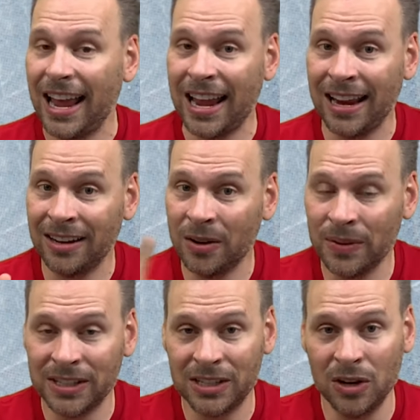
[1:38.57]
and
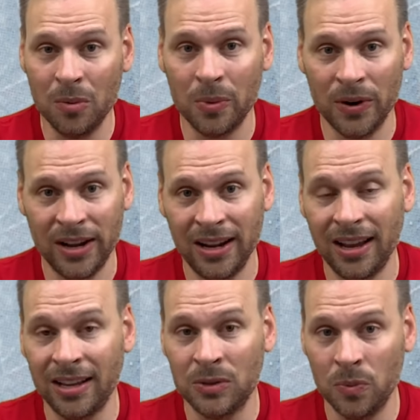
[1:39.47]
going snowboarding
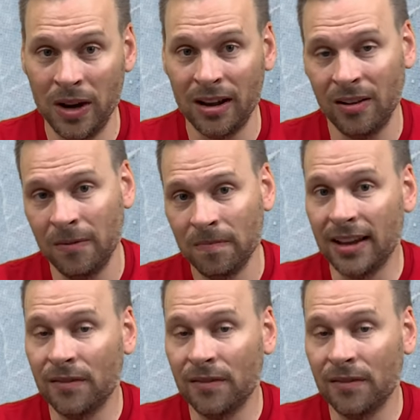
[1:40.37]
as well.